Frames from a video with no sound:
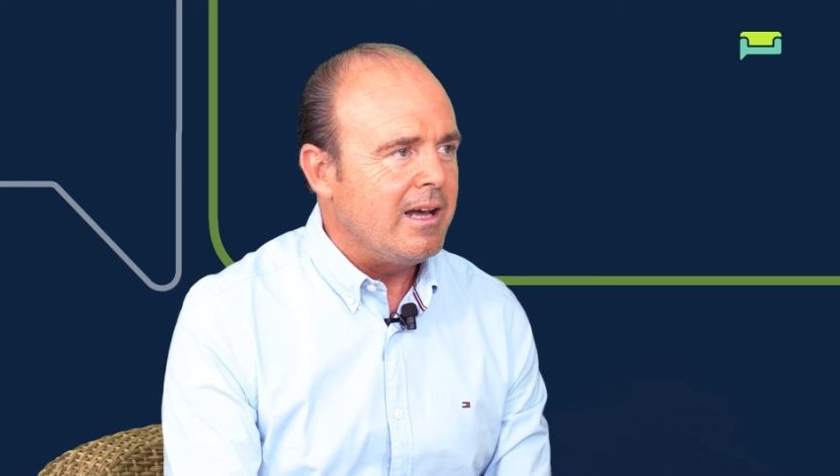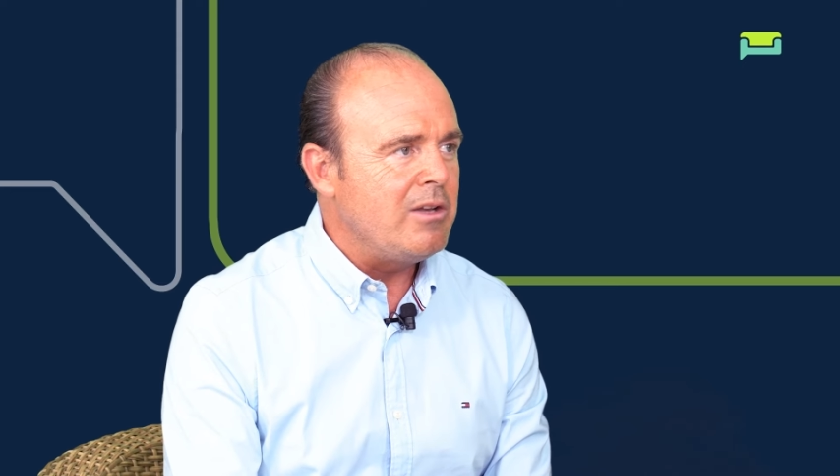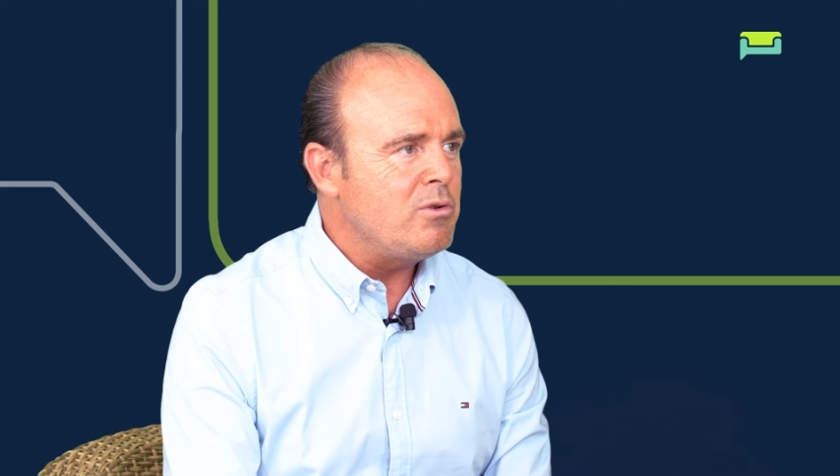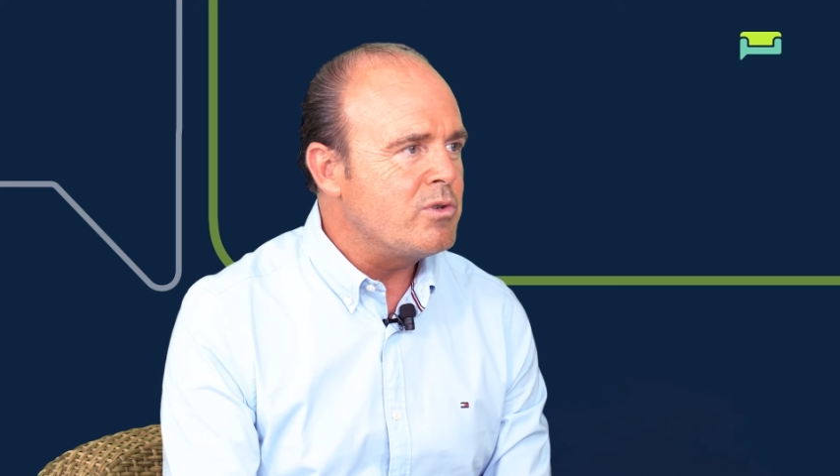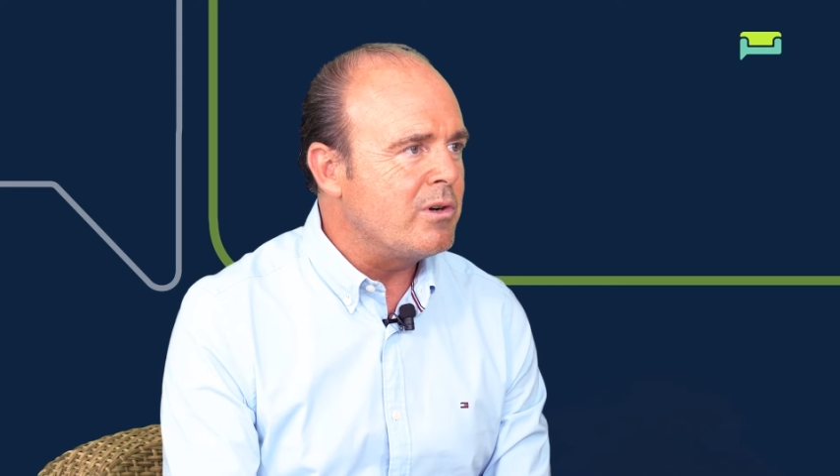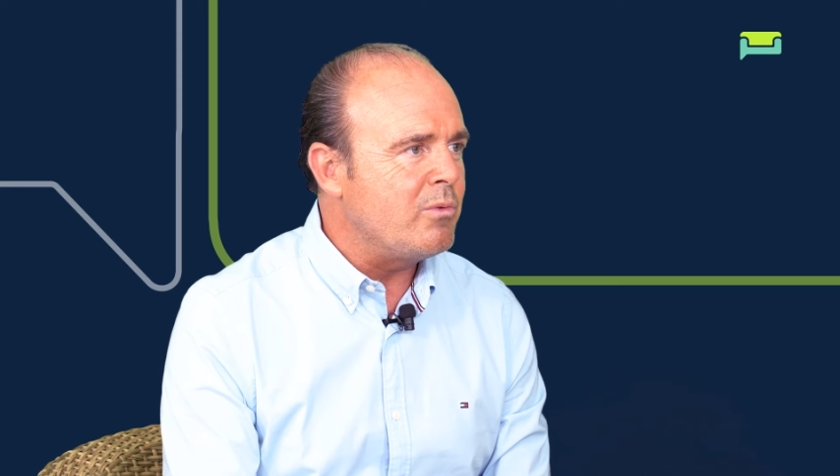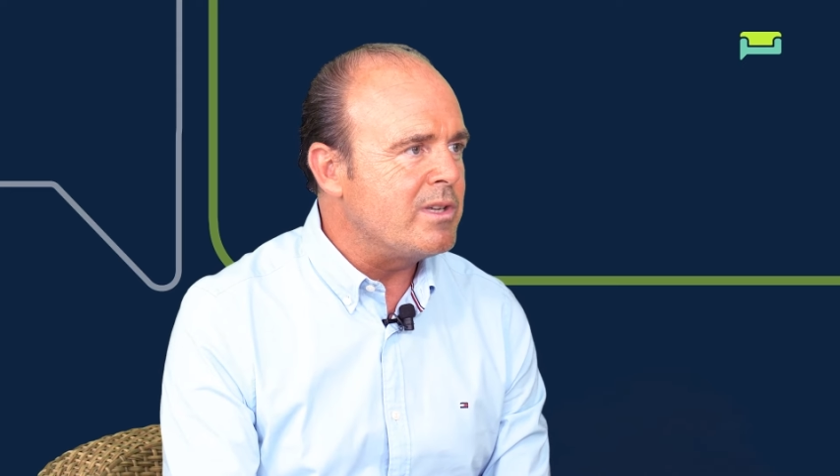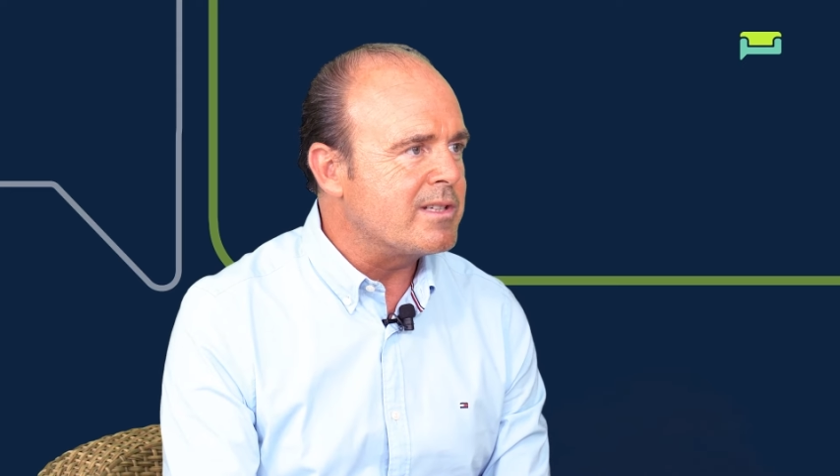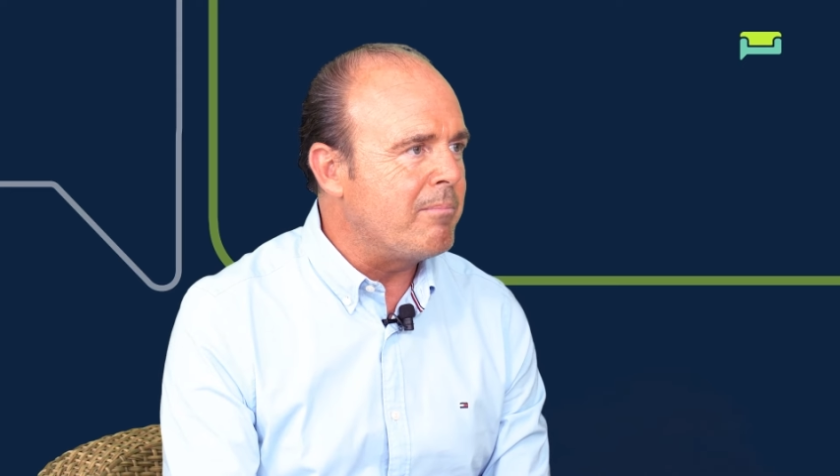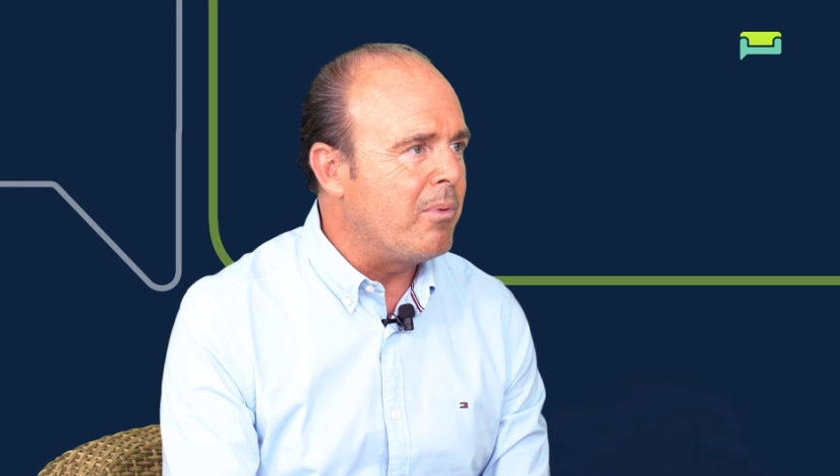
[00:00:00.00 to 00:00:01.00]
And usually
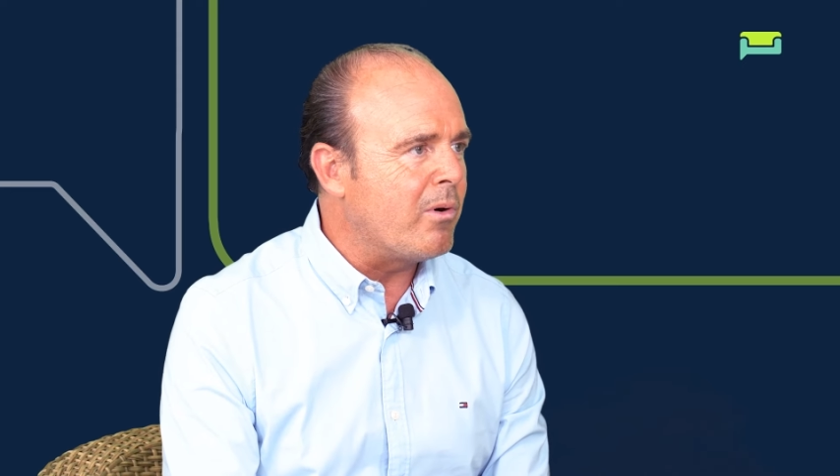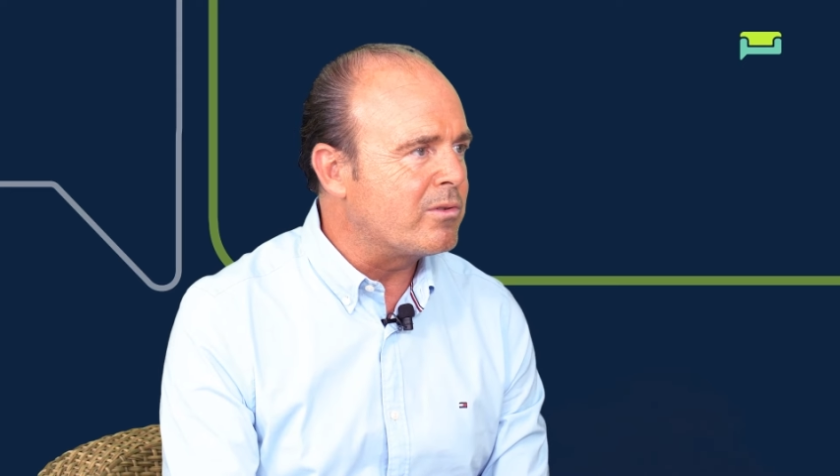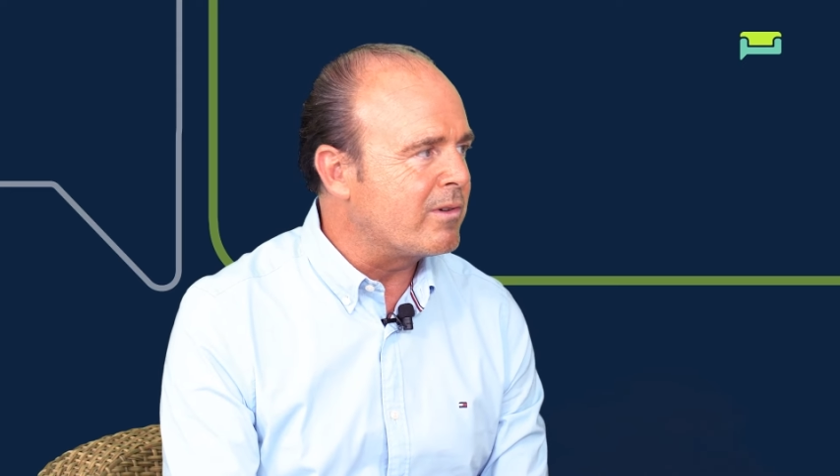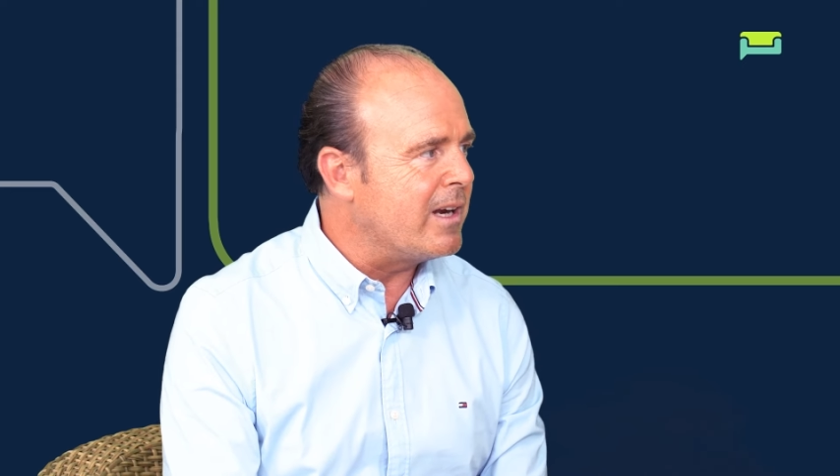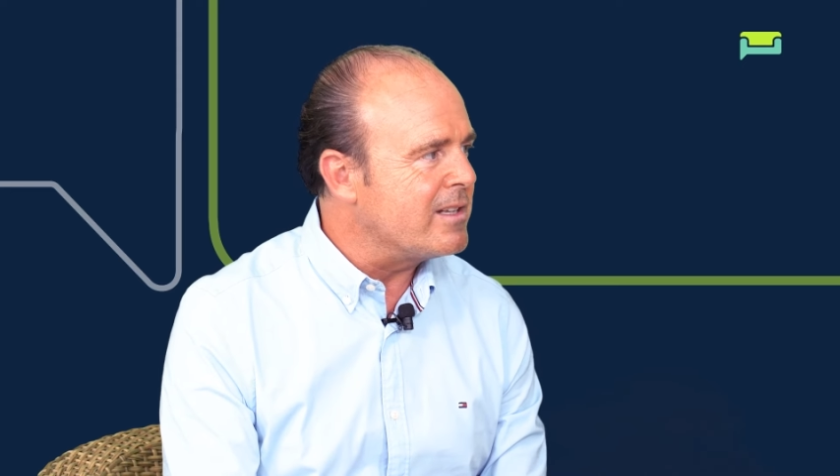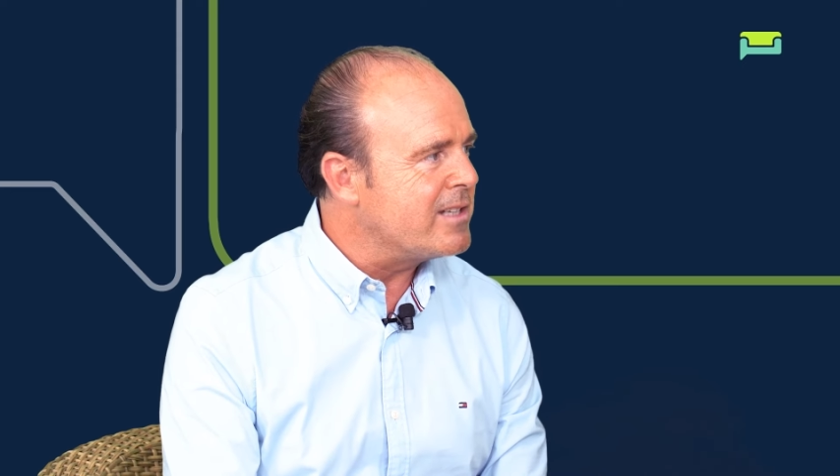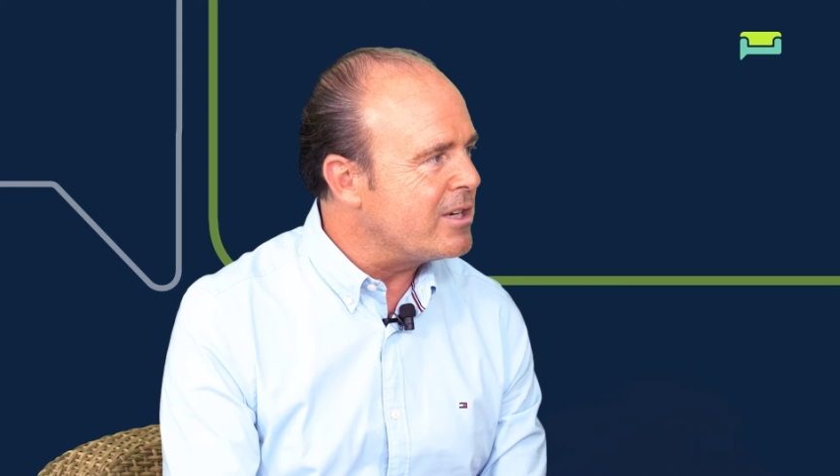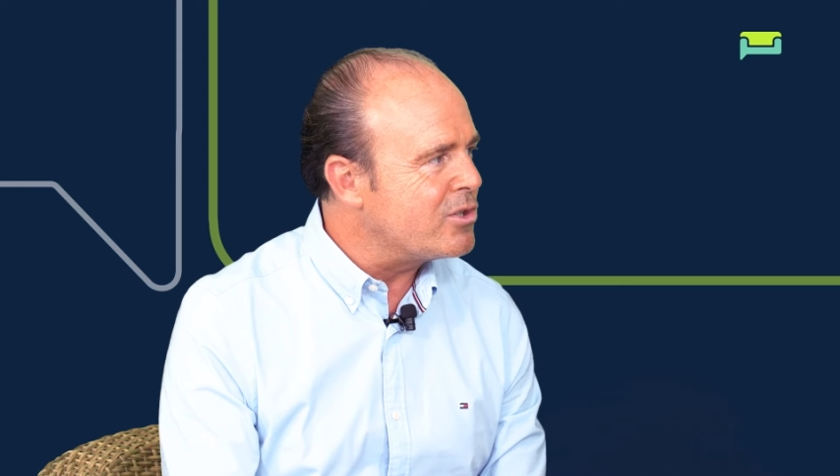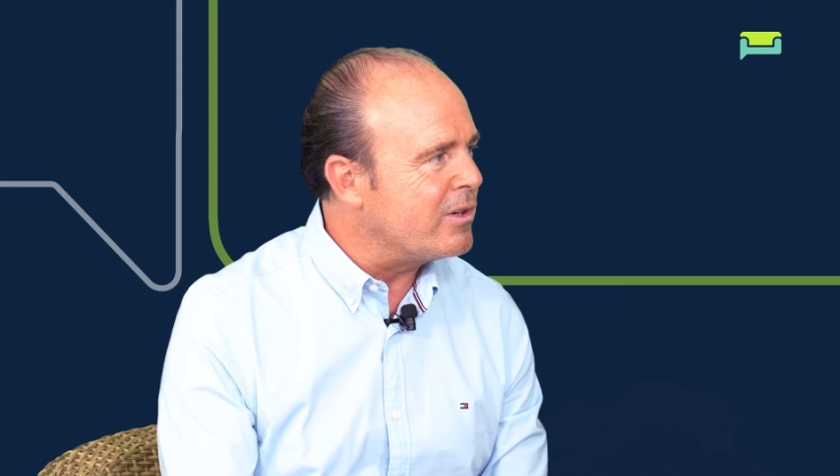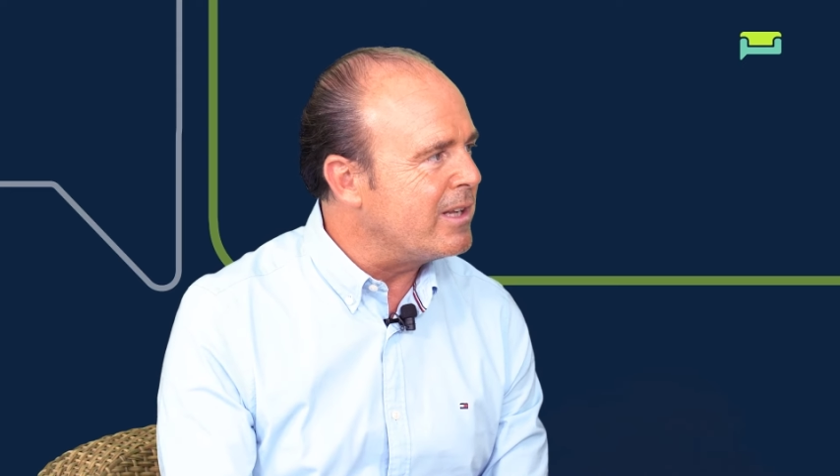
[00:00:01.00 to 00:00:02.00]
we support
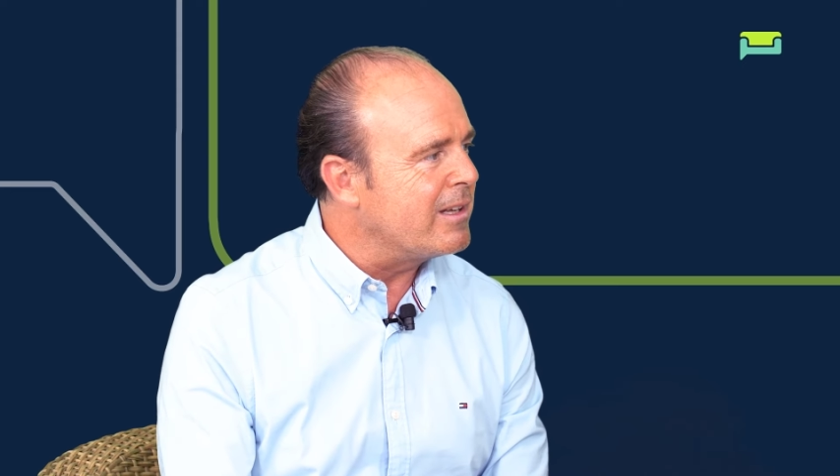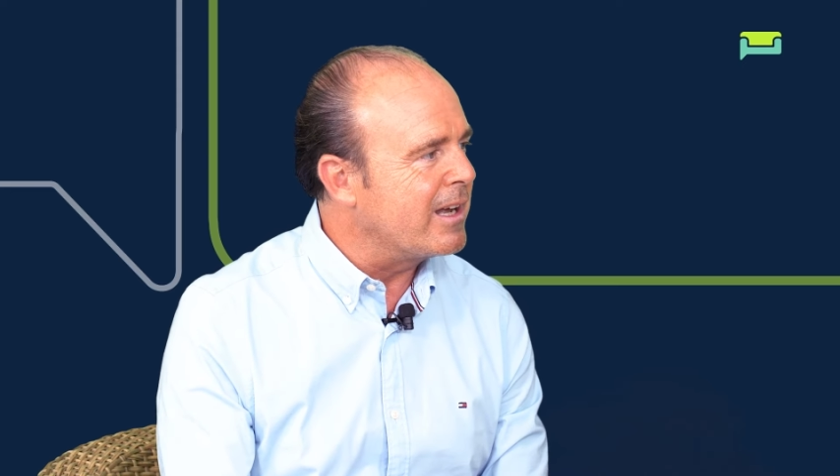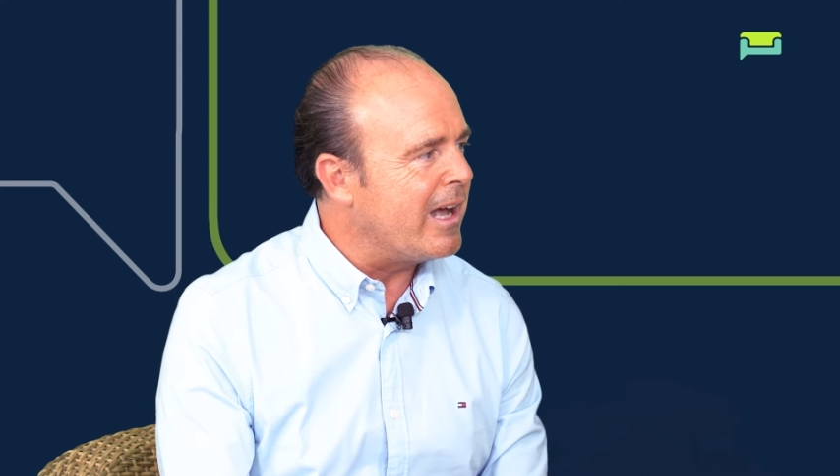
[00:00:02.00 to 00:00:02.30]
organizations in